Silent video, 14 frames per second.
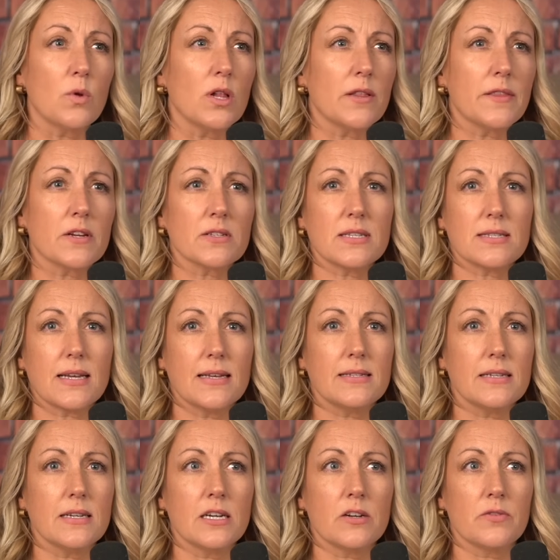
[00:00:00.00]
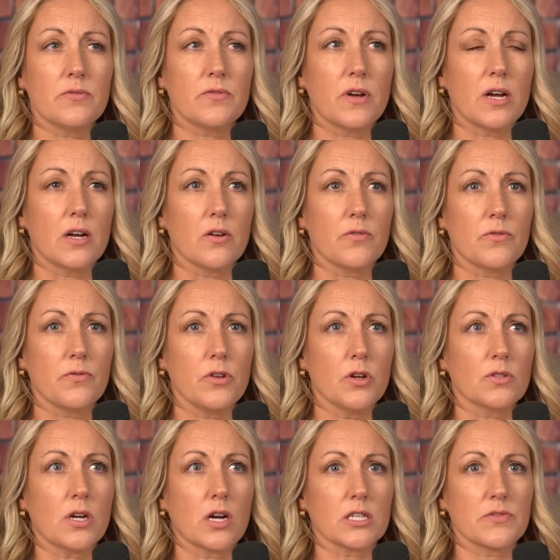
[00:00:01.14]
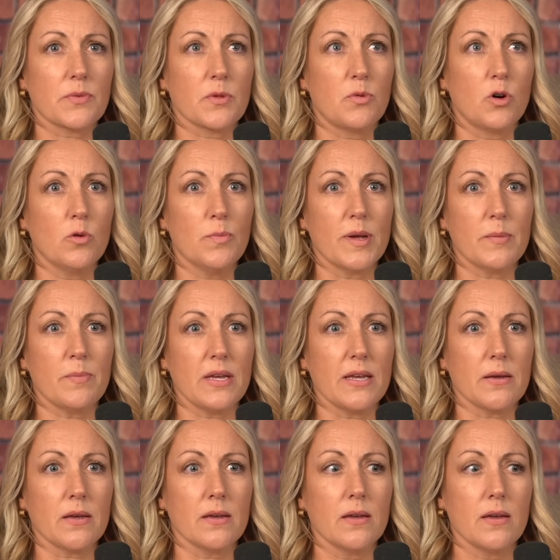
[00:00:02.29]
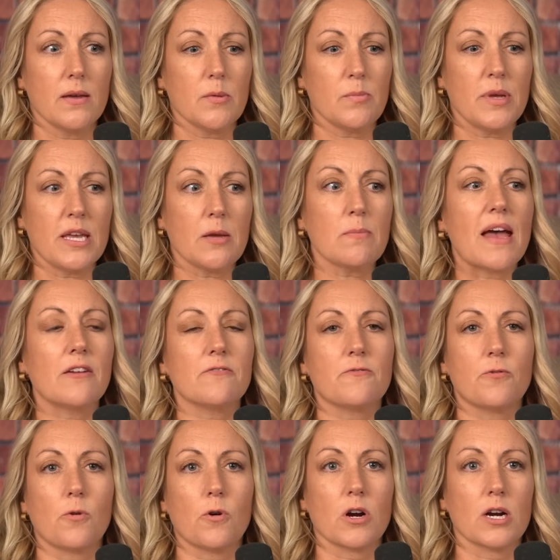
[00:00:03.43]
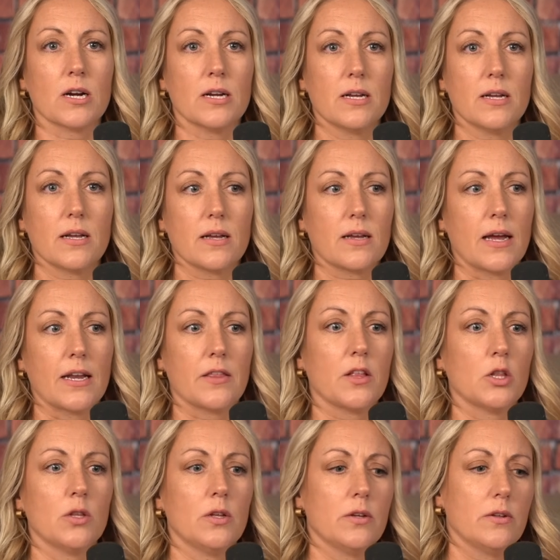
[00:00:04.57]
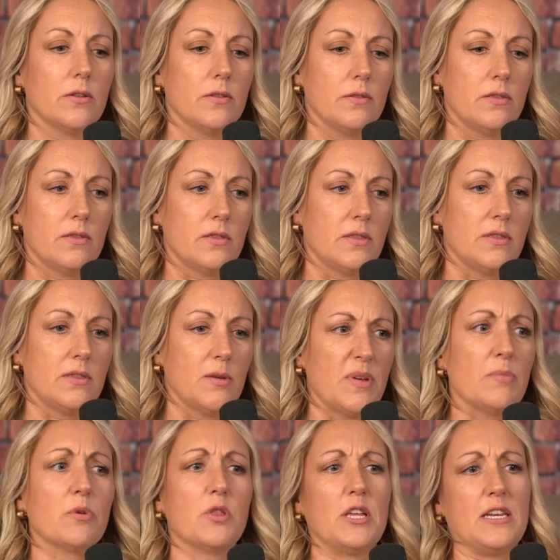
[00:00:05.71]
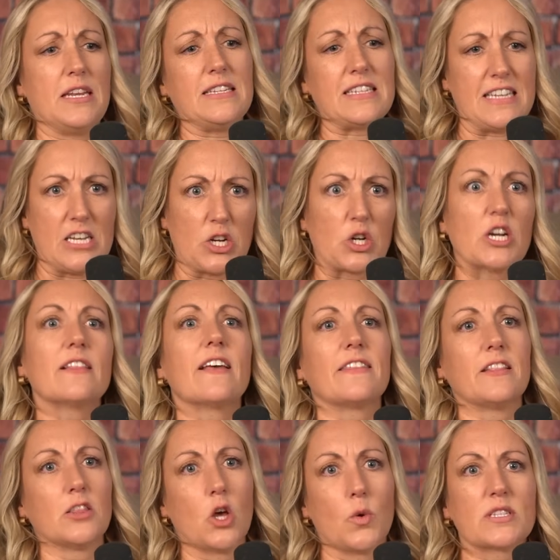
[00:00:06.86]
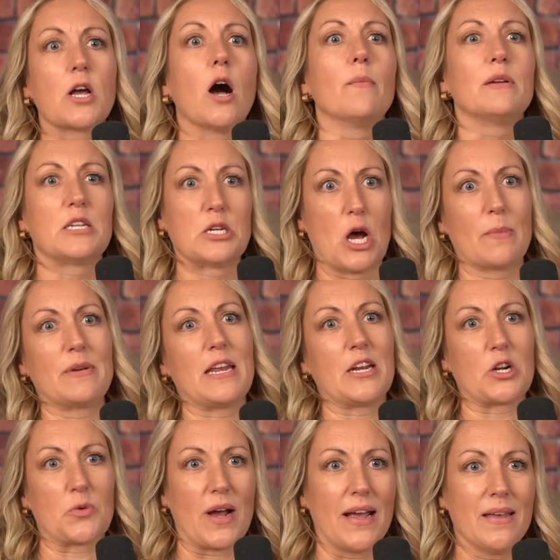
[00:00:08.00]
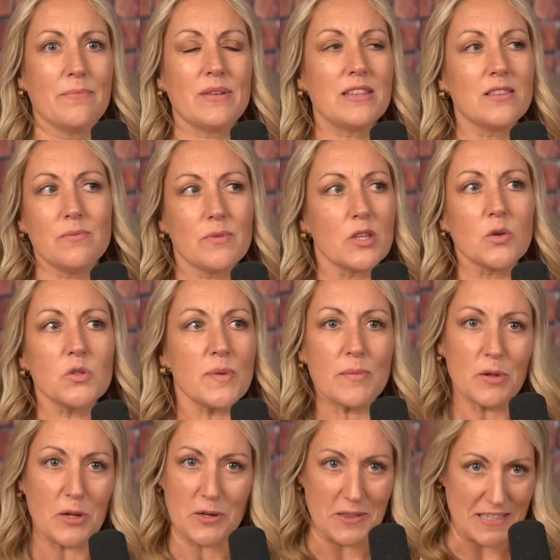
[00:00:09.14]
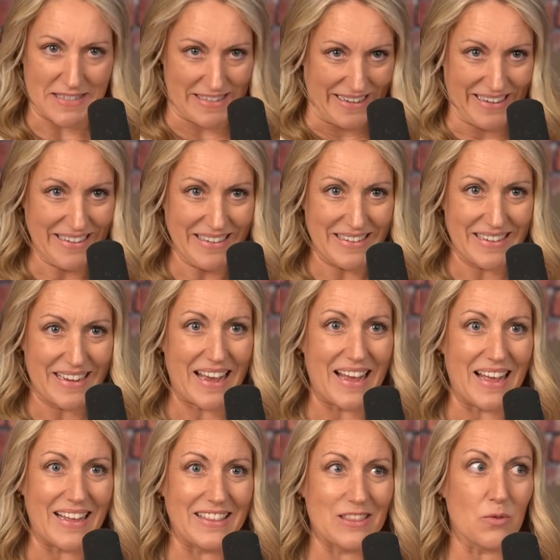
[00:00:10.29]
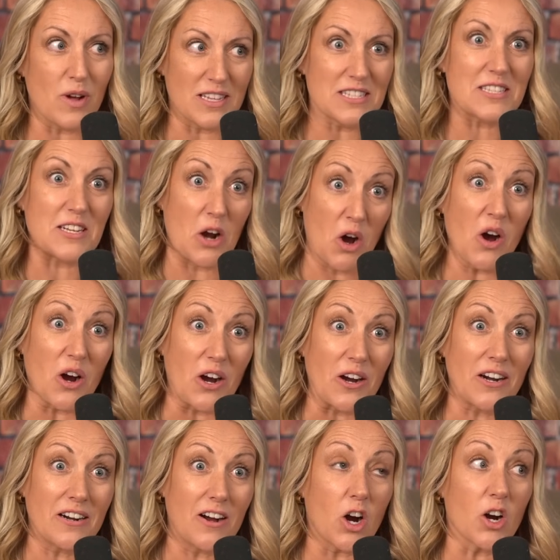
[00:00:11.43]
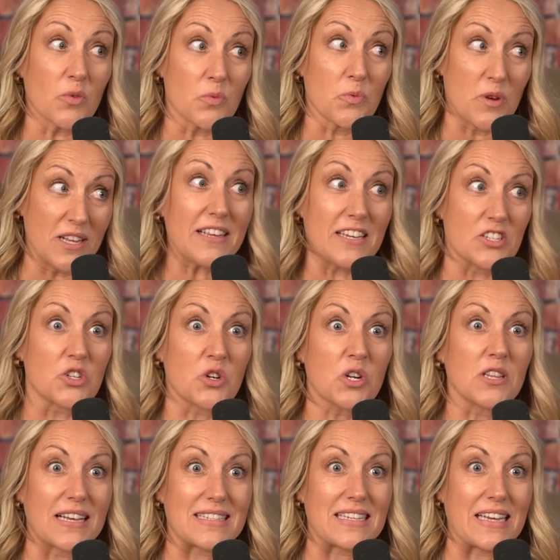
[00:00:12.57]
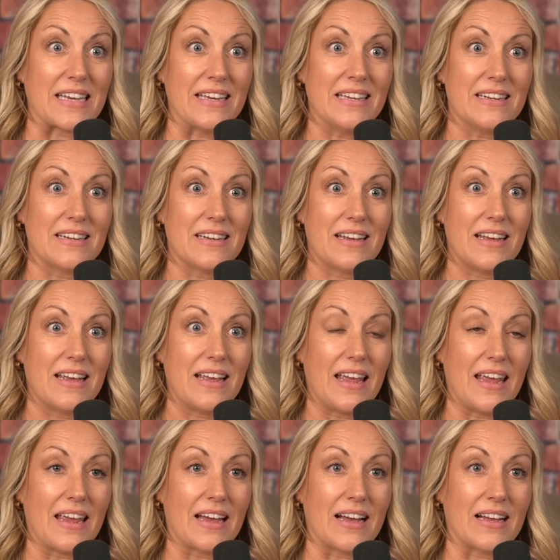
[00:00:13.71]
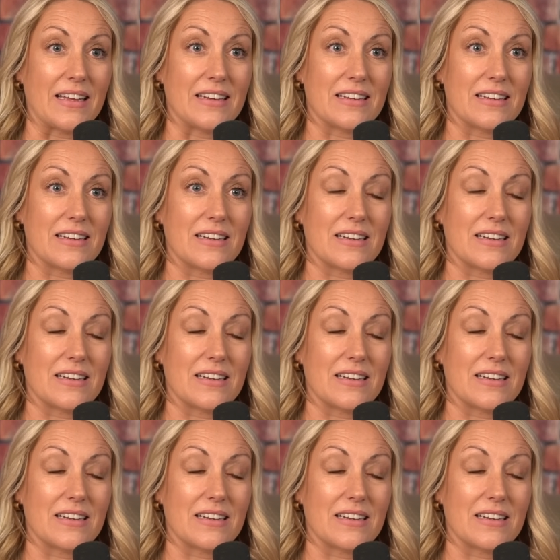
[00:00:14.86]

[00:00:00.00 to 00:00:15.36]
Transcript: Well, and there's this idea of of, you know, talks from the pulpit being being meant for kind of the the people that need to hear it, like the lowest common denominator, right? But those people aren't listening. And the ones that are, are really internalizing it and